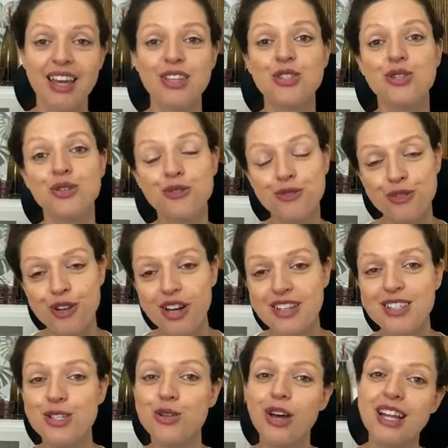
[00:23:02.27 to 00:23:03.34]
It's good for us.
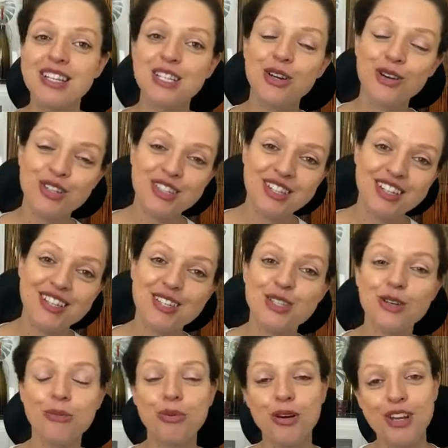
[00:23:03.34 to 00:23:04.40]
It's got antioxidants. It's
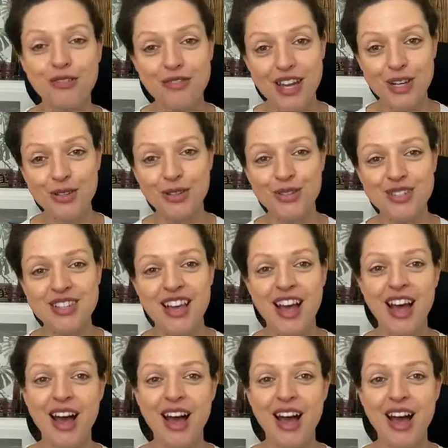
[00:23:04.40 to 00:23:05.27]
got polyphenols.